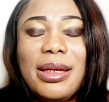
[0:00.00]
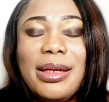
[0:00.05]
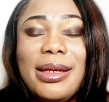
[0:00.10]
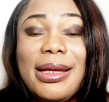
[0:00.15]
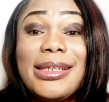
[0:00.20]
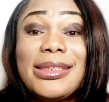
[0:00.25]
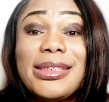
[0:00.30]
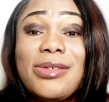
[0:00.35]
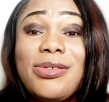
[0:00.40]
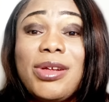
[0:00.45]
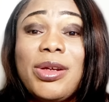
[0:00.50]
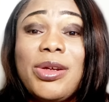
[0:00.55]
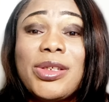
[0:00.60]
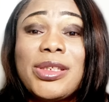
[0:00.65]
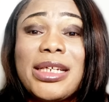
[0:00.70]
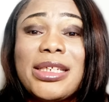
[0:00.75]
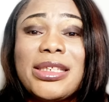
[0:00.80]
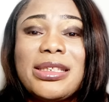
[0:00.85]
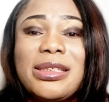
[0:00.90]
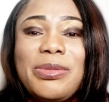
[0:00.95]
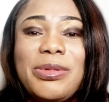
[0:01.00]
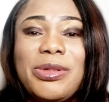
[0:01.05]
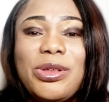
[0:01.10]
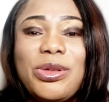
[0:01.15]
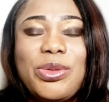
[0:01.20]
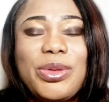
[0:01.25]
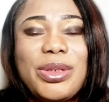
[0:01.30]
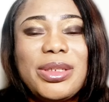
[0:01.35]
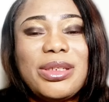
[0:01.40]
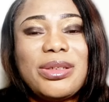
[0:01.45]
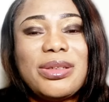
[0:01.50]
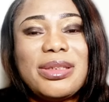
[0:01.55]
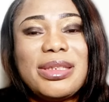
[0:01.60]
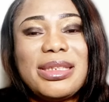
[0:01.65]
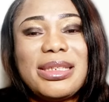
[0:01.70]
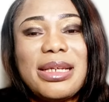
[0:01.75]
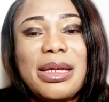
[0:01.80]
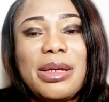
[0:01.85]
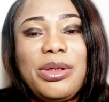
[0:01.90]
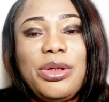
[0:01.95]
Gangs of Lagos has to be dealt with all
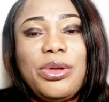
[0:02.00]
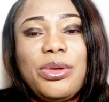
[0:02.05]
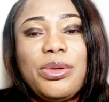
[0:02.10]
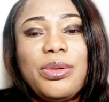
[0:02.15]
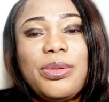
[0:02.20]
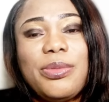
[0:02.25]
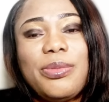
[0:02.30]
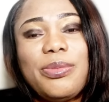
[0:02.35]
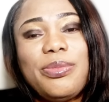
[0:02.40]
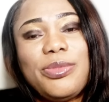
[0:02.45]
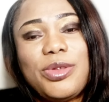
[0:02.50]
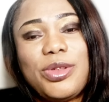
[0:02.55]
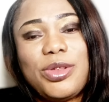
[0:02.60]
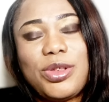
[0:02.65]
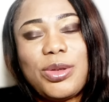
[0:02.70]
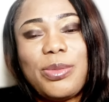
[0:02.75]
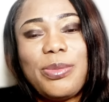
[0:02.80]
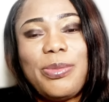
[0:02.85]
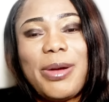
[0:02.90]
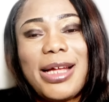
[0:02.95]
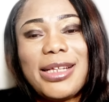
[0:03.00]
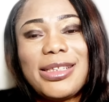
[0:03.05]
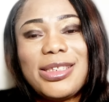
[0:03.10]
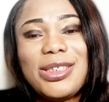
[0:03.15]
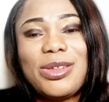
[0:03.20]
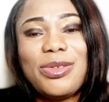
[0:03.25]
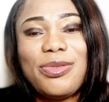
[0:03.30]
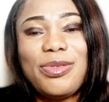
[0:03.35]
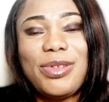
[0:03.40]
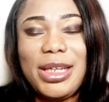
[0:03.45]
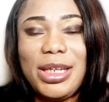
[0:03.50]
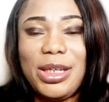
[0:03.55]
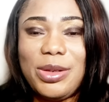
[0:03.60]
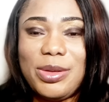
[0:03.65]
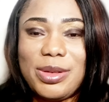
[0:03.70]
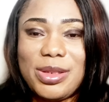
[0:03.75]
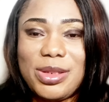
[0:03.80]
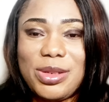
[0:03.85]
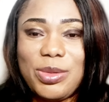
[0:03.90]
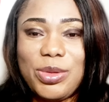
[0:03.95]
this, you know, some parts of
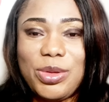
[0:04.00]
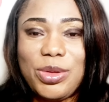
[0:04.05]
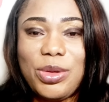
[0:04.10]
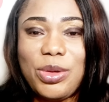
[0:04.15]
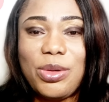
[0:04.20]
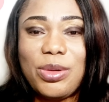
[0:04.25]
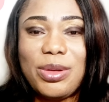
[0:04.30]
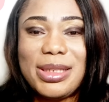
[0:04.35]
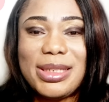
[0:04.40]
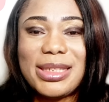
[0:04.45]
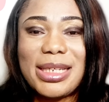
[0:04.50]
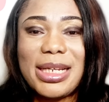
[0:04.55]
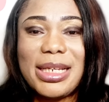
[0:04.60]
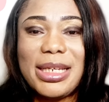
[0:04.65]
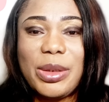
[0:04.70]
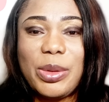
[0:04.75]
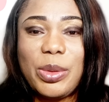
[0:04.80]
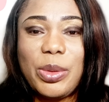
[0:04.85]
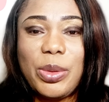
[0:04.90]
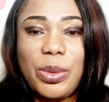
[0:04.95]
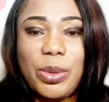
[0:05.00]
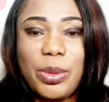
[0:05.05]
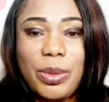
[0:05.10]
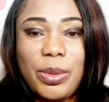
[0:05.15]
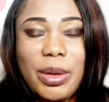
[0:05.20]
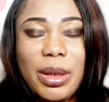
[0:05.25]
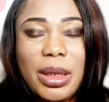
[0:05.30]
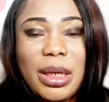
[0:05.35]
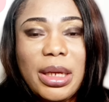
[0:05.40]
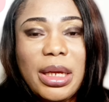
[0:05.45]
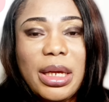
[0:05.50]
Lagos, you would call it Saleko.